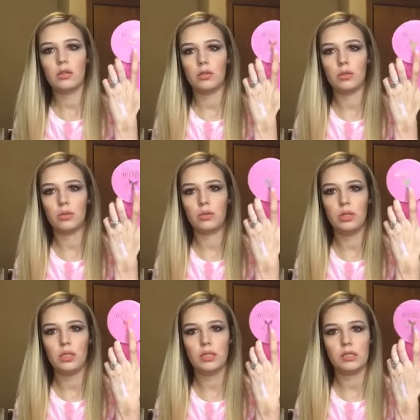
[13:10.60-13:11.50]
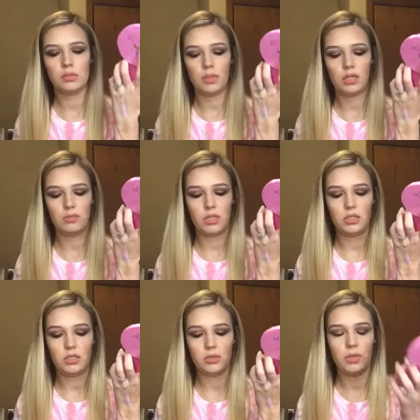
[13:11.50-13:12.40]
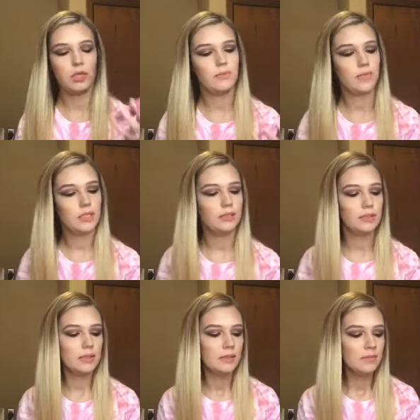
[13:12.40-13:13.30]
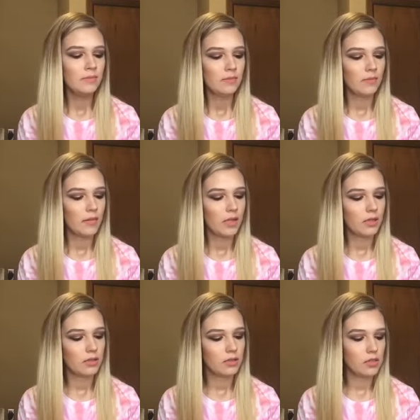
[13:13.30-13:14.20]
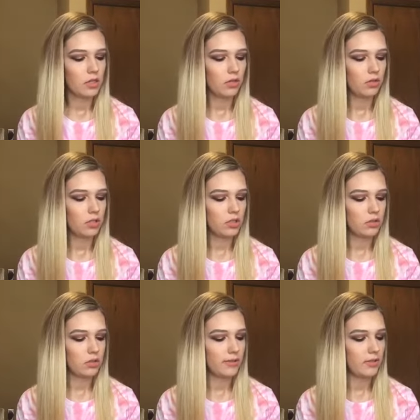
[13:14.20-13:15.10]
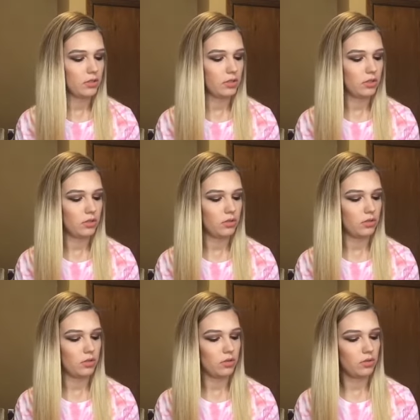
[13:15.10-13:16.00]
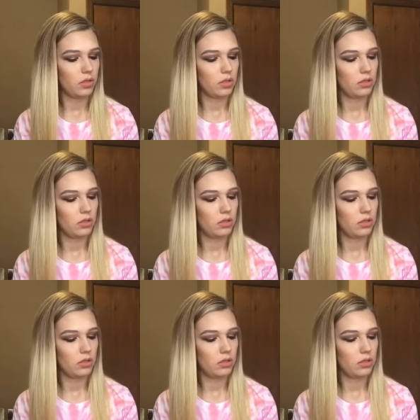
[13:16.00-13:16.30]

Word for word: Oh, yes ma'am, yes ma'am. So just going to